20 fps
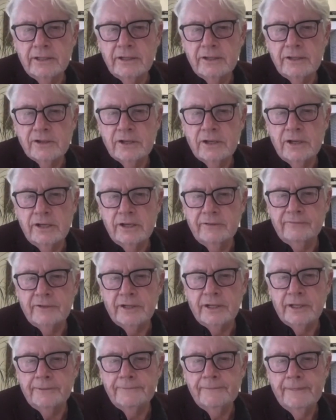It's kind of
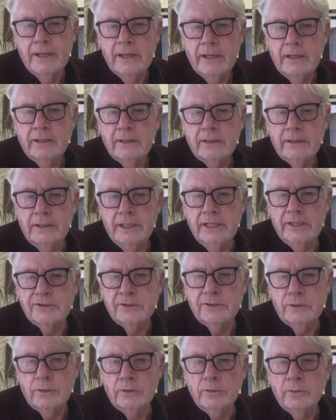it's a
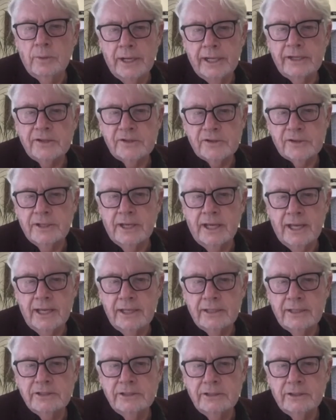good way to
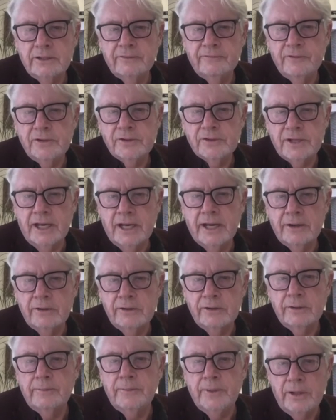start. You know, if you start
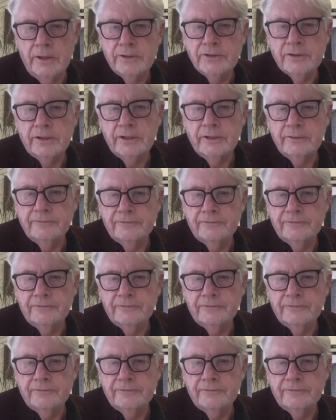on a positive,